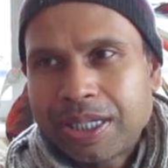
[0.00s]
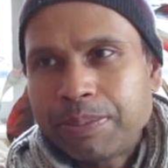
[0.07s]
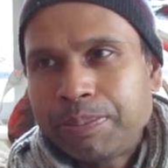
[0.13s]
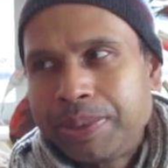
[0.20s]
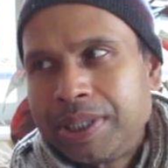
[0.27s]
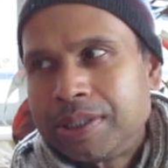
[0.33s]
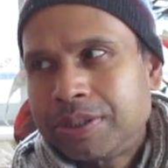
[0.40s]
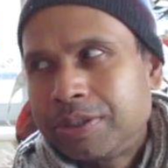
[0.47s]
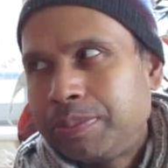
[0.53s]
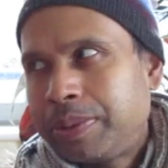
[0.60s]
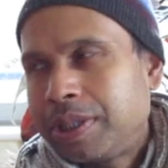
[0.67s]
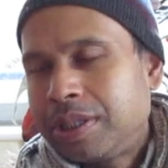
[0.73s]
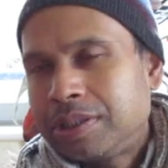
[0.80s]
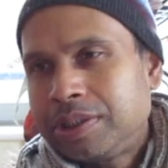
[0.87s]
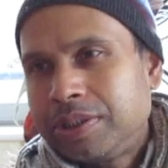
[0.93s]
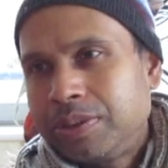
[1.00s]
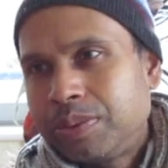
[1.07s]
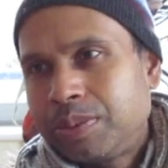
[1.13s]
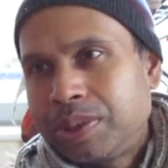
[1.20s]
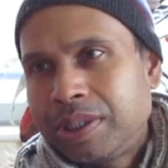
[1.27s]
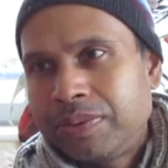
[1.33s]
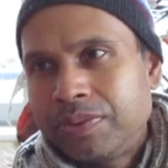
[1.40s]
that political party
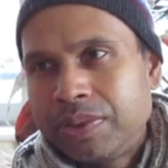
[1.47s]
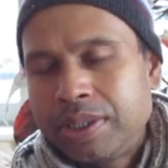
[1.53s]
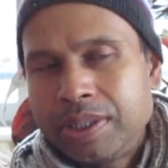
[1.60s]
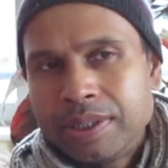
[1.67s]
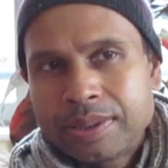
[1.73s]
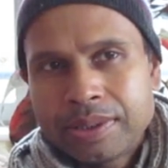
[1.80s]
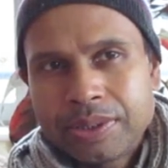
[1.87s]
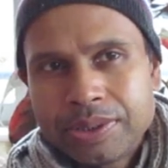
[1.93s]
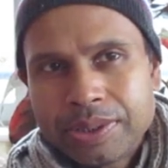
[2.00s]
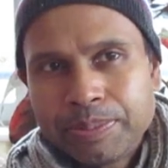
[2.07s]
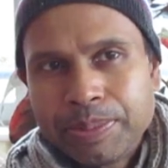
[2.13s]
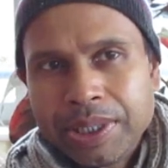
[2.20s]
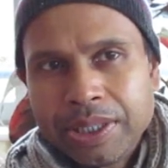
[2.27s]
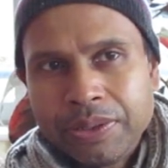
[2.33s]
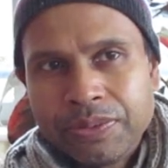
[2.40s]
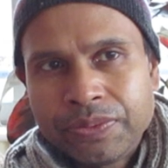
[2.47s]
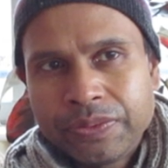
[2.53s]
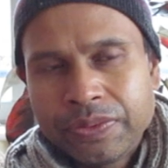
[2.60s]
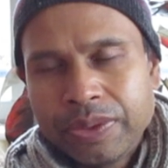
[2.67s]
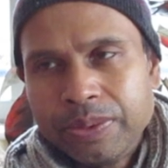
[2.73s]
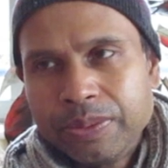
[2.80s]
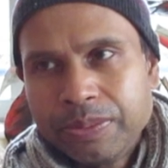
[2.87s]
or whatever it is. So it's a belief